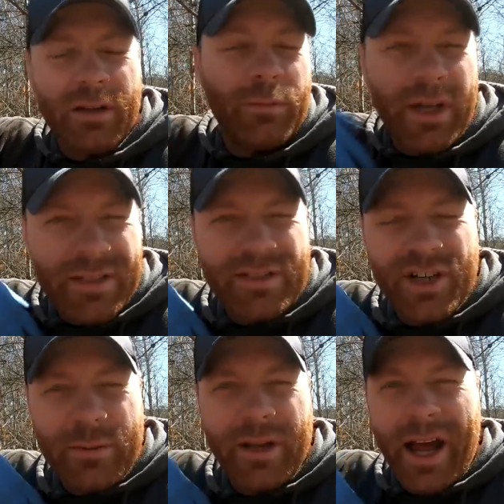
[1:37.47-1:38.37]
The best
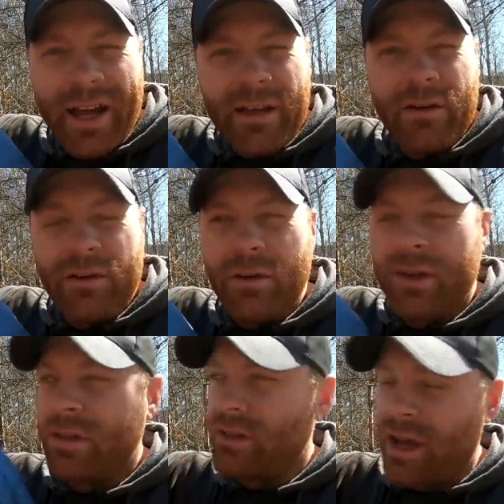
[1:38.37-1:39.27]
job that I could do at
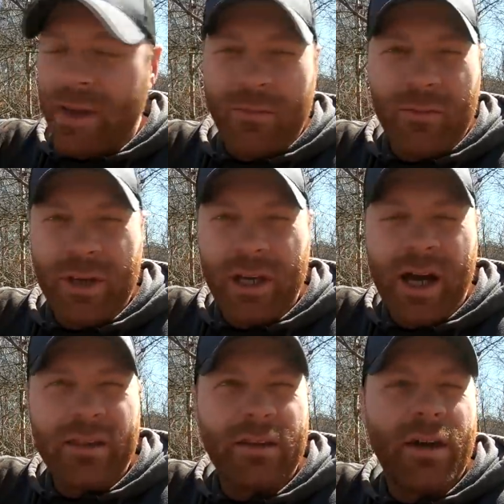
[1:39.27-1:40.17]
the time when we
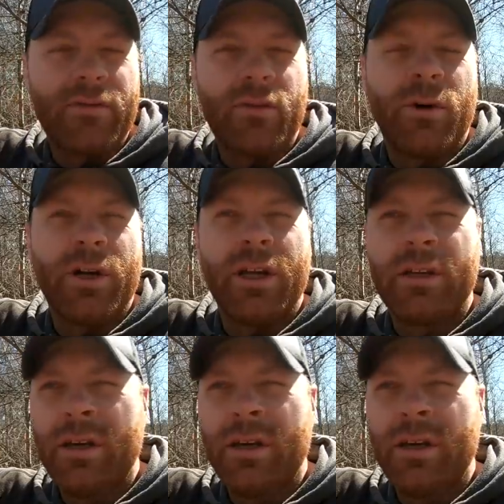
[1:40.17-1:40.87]
got the F20,